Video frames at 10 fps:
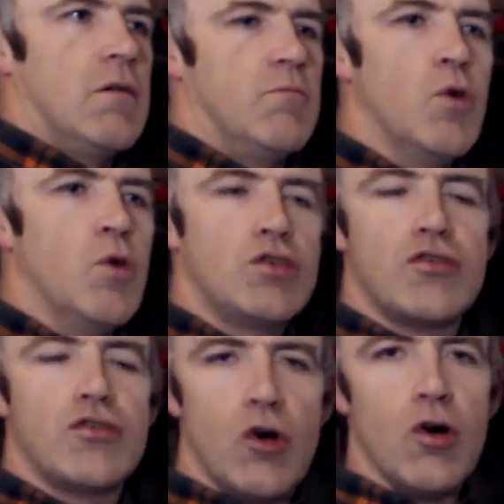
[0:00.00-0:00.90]

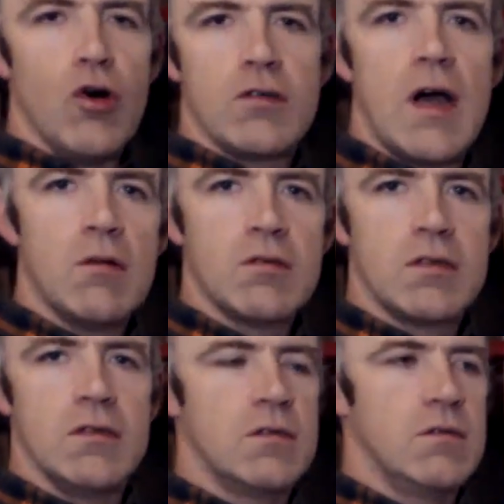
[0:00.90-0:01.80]
most old
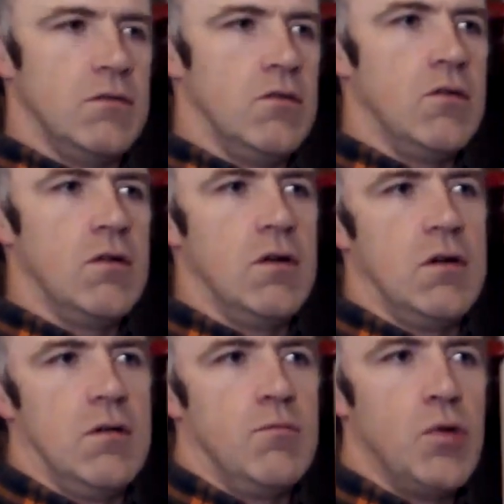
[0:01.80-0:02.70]
houses
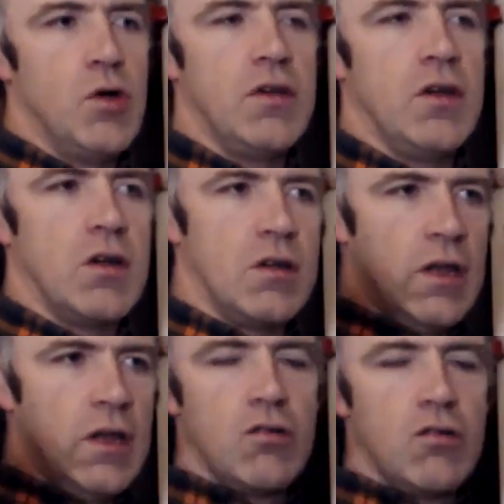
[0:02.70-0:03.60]
or modern
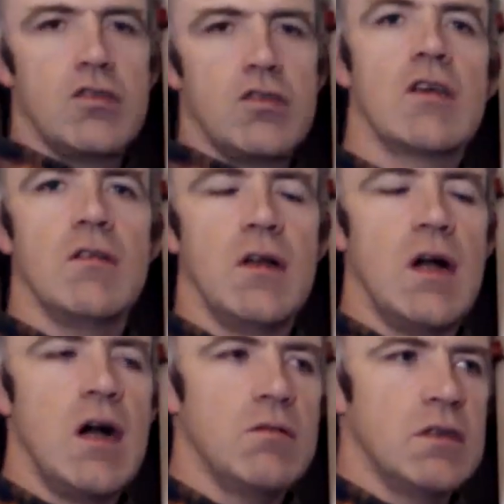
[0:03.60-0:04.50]
ecological
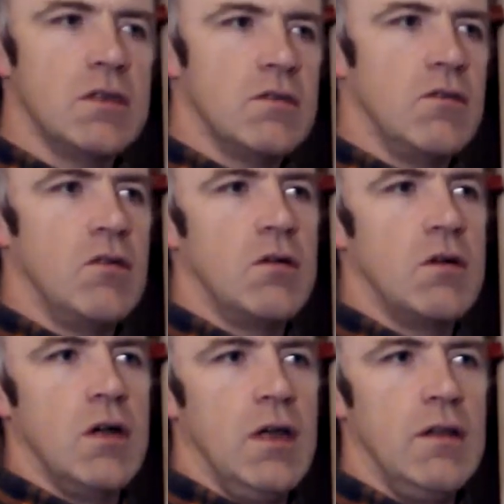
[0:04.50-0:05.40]
houses
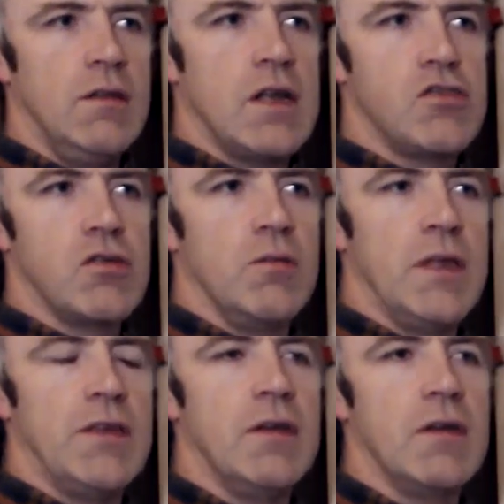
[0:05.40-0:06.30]
or in natural
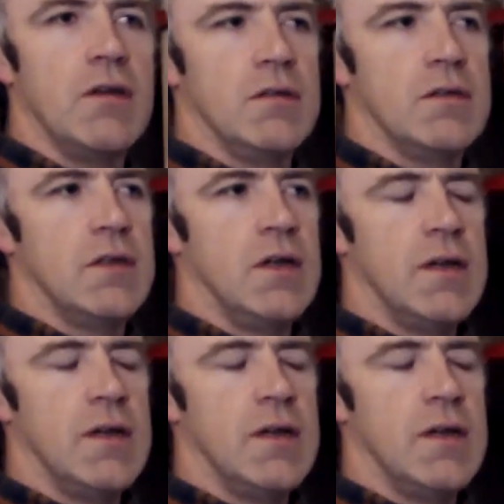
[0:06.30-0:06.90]
materials.